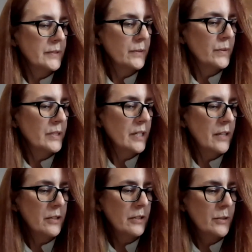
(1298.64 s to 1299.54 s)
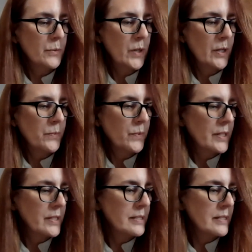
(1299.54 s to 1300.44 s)
Another little one
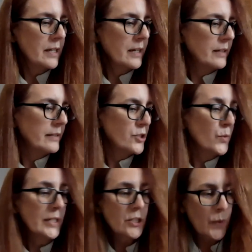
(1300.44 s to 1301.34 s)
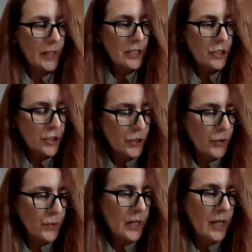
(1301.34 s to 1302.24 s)
was in
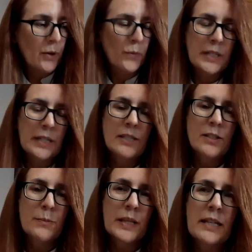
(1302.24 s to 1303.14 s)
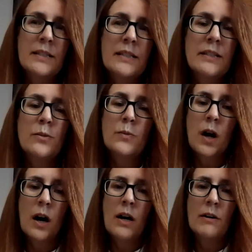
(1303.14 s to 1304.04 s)
2022, we expanded the
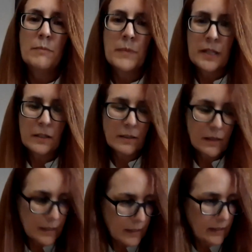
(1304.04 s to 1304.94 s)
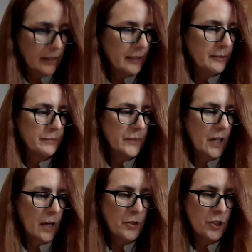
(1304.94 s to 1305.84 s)
raw milk
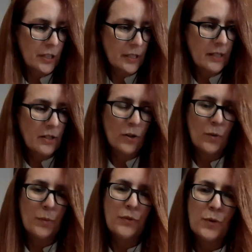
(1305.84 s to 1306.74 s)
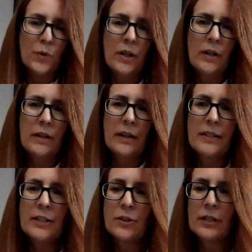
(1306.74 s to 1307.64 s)
options. So before, I
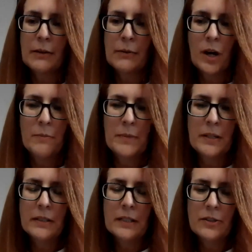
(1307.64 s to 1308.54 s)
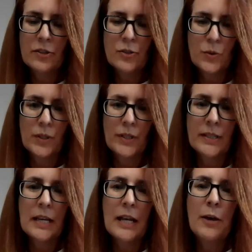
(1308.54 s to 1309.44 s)
think you could get raw milk in
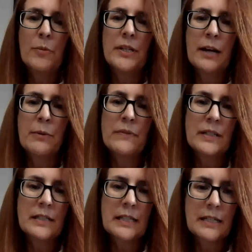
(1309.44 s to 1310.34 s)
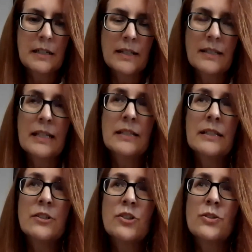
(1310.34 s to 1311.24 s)
stores, but now we've extended
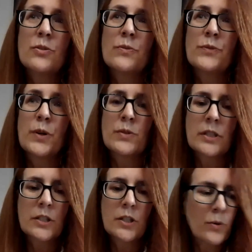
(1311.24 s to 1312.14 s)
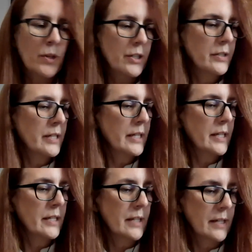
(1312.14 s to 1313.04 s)
it to frozen yogurt
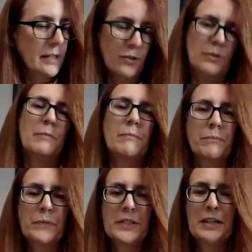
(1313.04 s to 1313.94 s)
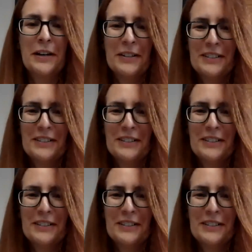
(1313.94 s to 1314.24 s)
and ice cream. So,